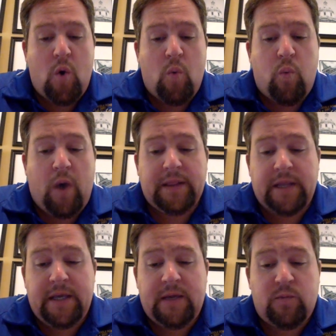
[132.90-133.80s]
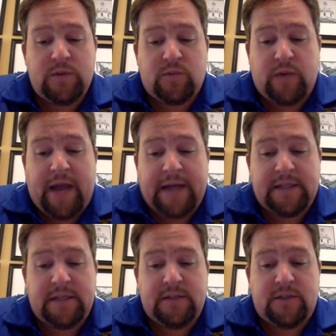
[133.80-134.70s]
What Lincoln was
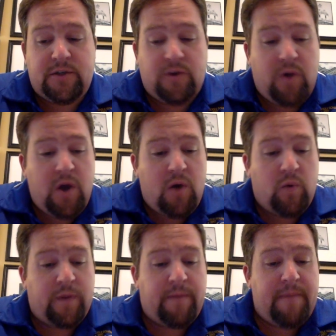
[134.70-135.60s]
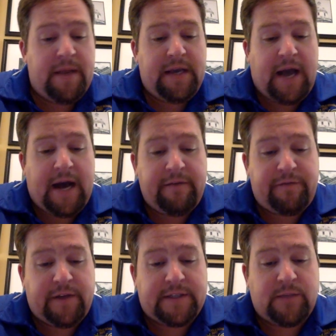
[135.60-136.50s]
reacting to were the many
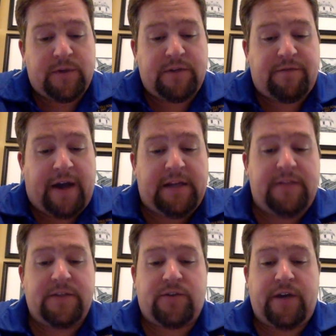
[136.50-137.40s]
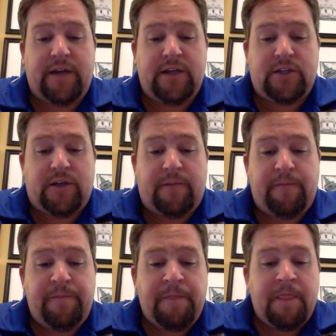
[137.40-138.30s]
conflicts that were dividing this great nation.
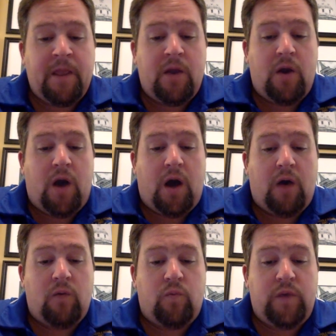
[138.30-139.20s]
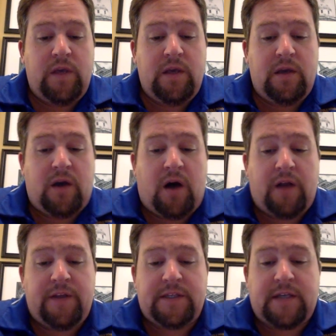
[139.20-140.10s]
We
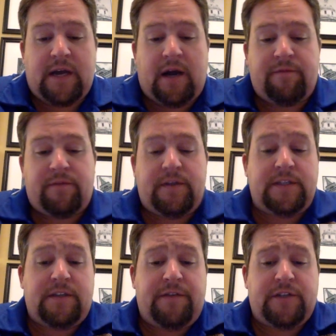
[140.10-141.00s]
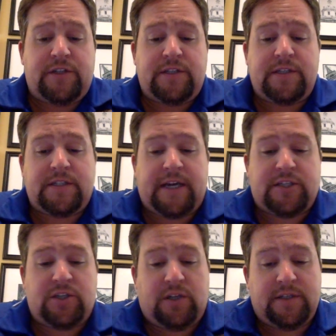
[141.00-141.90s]
call these divisions
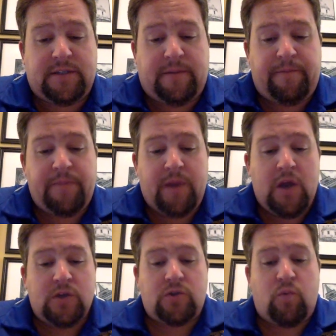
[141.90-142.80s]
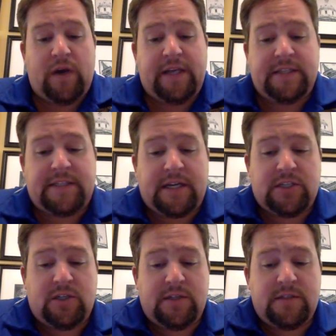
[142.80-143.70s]
sectionalism. So what is
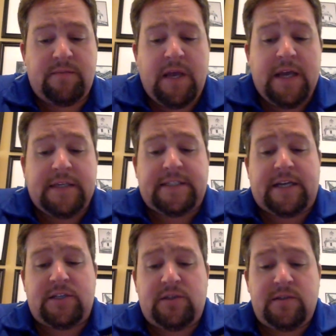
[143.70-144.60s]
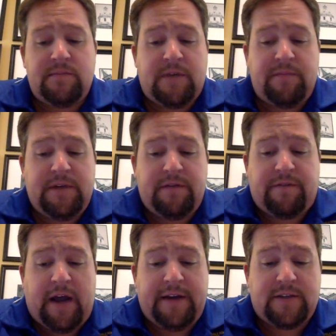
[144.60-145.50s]
sectionalism? Sectionalism can be
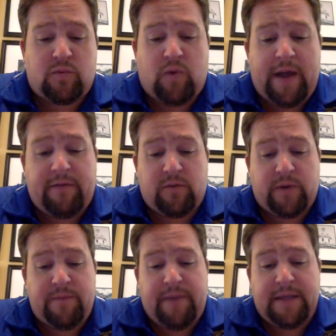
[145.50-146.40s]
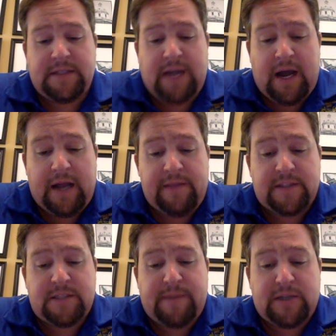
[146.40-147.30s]
defined as a rivalry based on the
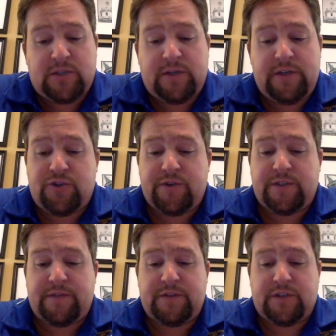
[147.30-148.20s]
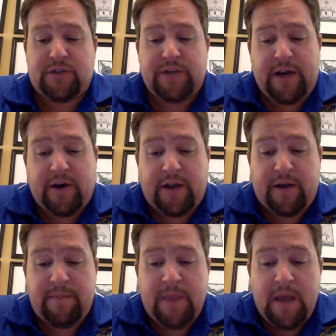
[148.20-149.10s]
special interests of a certain area.
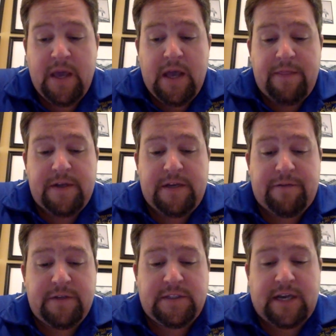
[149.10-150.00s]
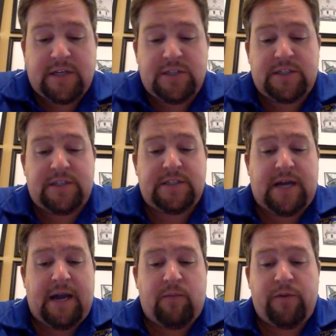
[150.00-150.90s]
The different sections at this
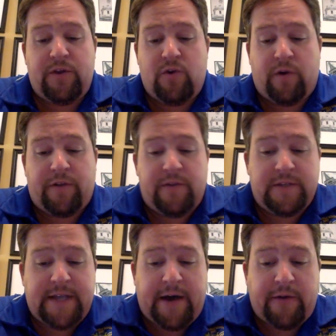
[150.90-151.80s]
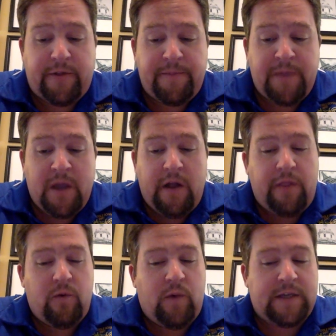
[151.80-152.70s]
time were the North and the South.
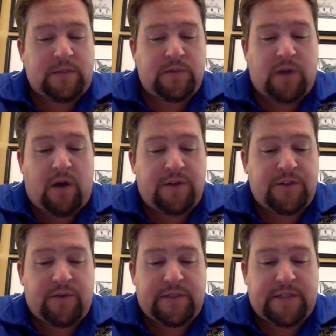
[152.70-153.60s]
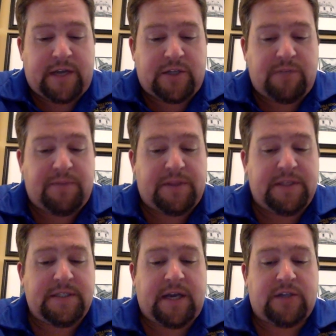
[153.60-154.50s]
The West was also a section, but
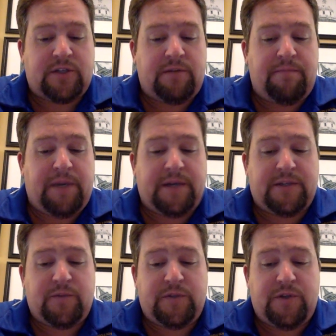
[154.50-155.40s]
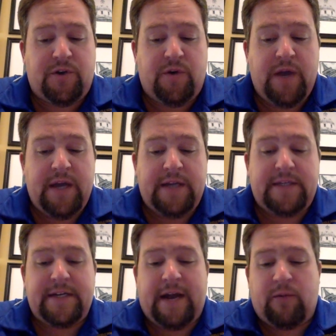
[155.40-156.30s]
this section, because it was new,
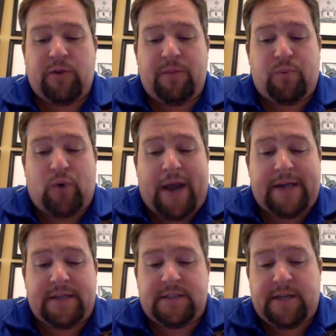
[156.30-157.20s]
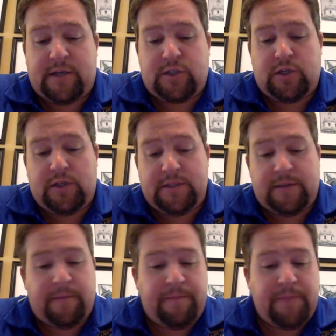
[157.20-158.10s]
did not really practice sectionalism.